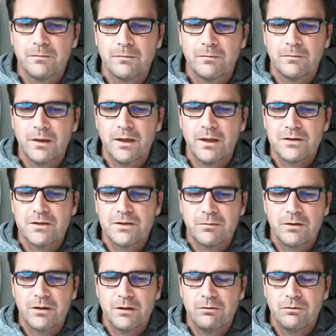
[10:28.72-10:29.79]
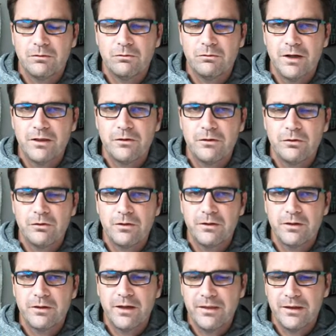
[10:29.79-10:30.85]
Okay, so I'm going to run through
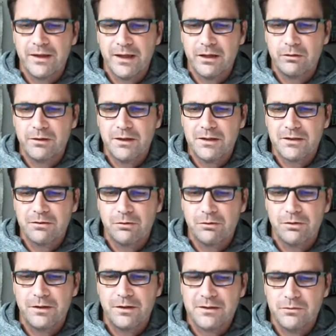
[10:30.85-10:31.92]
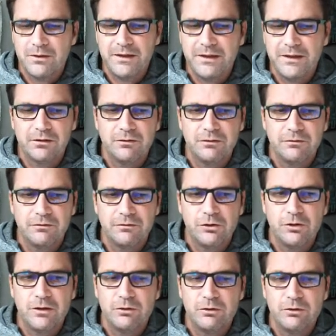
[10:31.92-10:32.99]
the other categories or things we need to do
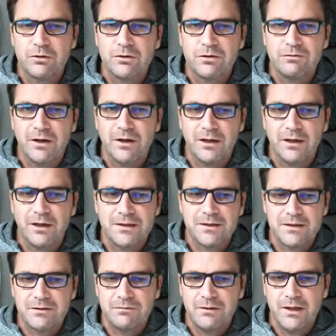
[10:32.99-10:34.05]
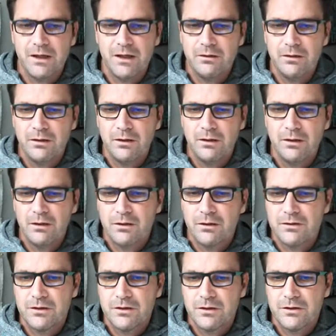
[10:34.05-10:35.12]
in order to finalize this video.
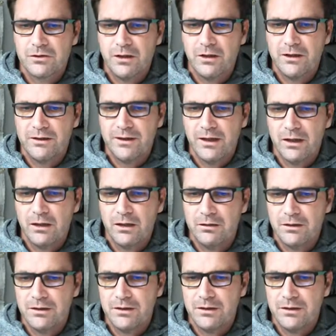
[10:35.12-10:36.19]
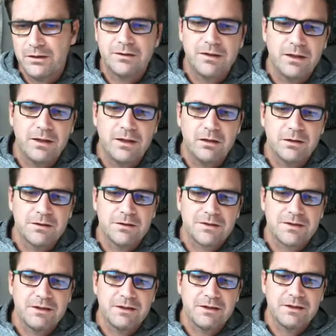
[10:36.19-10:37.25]
So scrolling down, it then
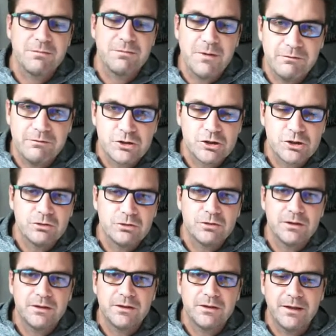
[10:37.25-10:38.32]
asks if it's made for children.